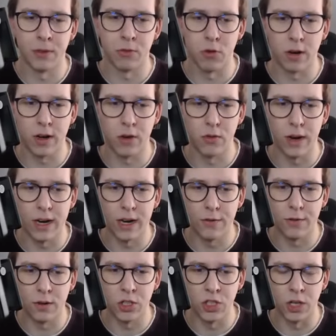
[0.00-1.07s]
Rocket Raider
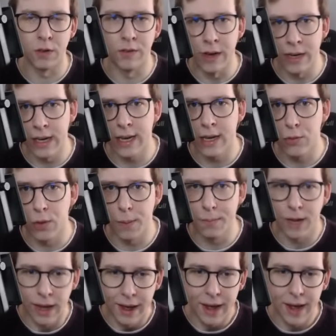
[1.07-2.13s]
for Giovanni equipped,